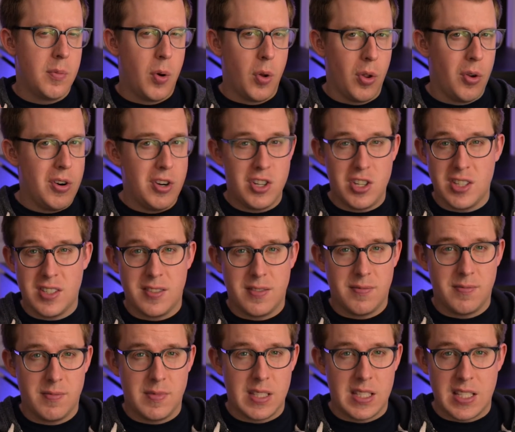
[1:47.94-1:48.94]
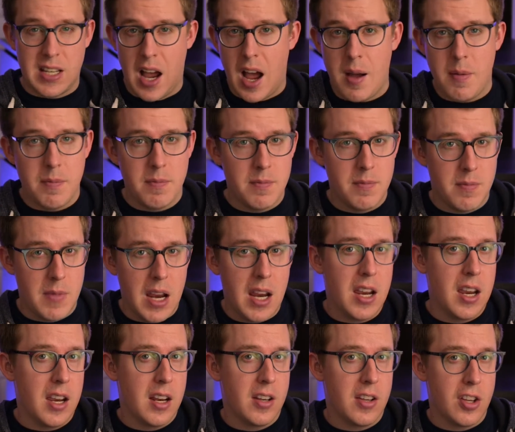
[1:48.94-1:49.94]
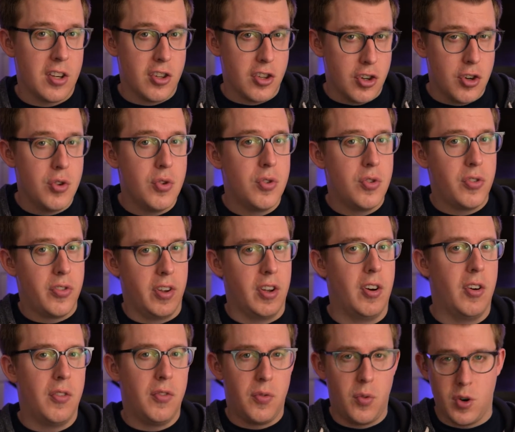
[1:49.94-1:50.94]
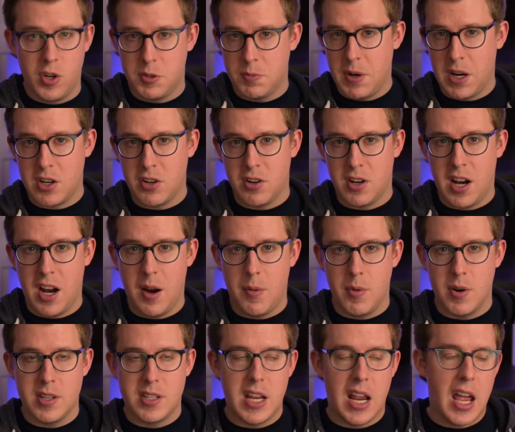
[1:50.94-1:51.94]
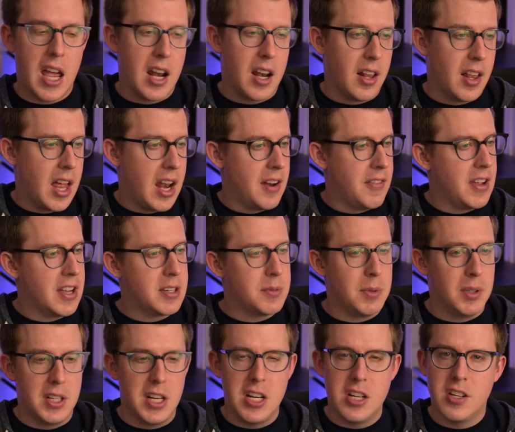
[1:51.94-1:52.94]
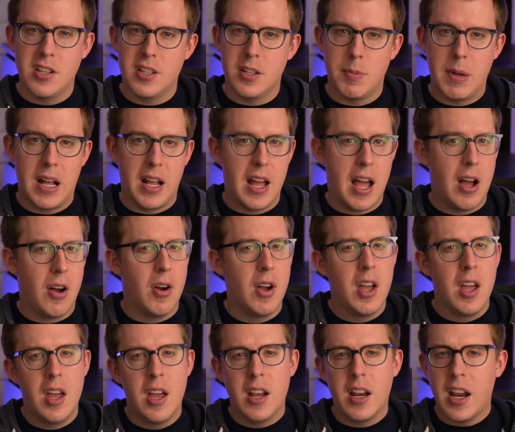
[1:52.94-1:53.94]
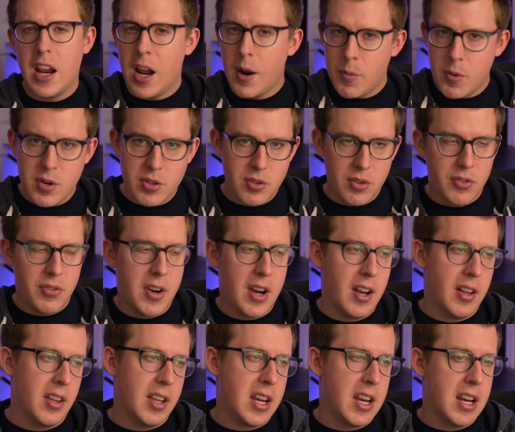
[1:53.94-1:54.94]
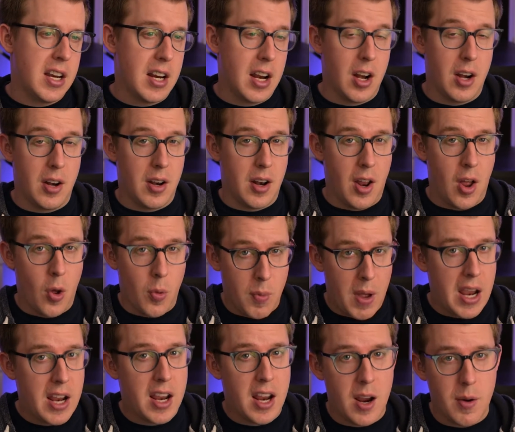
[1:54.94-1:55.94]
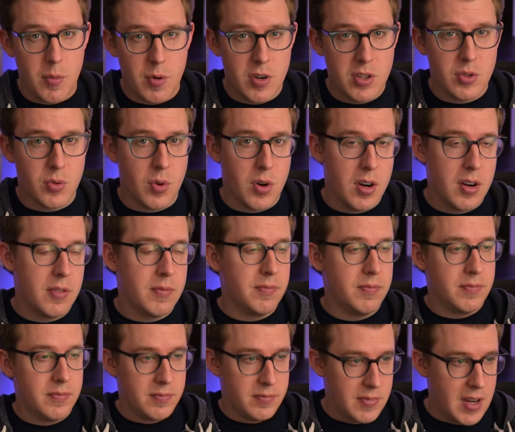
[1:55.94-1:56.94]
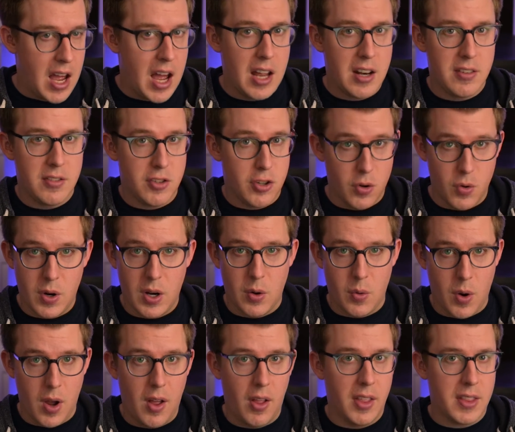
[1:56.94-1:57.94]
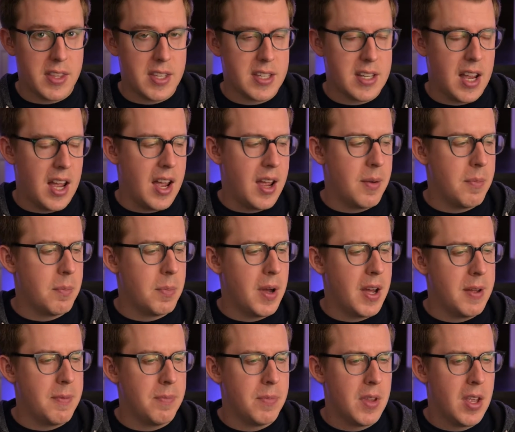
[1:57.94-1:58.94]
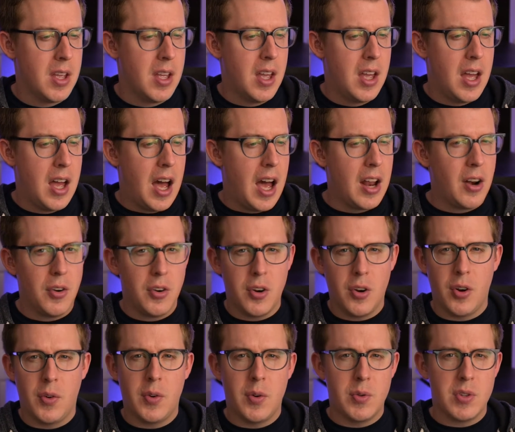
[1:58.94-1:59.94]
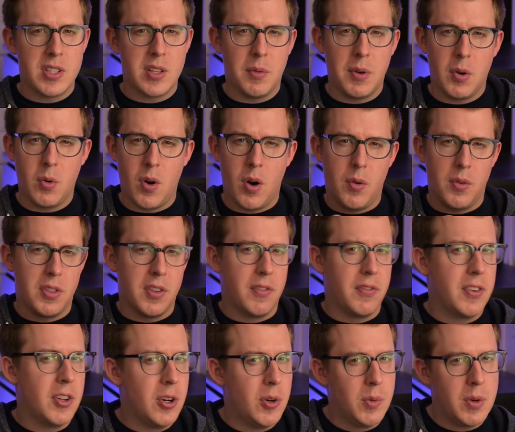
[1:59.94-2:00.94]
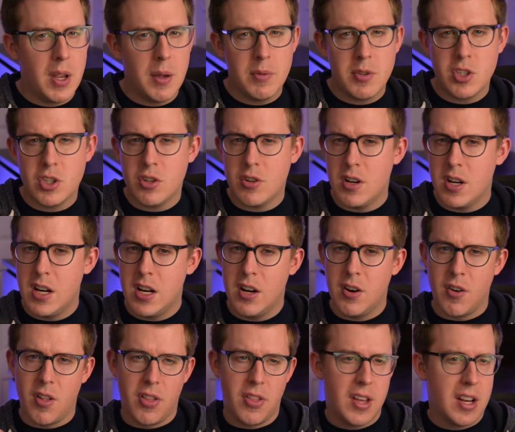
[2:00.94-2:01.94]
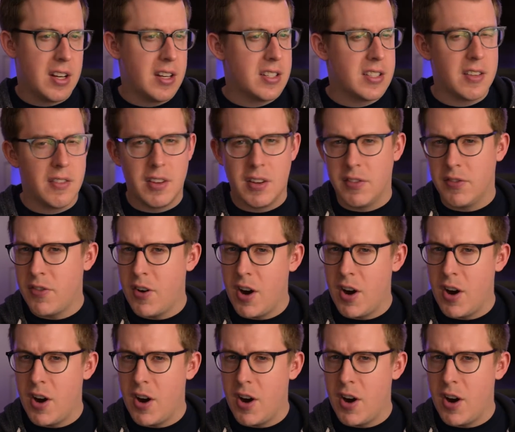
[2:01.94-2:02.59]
Polaroid just stopped making the new film for Spectra cameras. They had a lot of explanations about how cameras were failing, and all my cameras were not doing well at the time, but I don't know if it was something wrong with the film chemistry or the thickness of the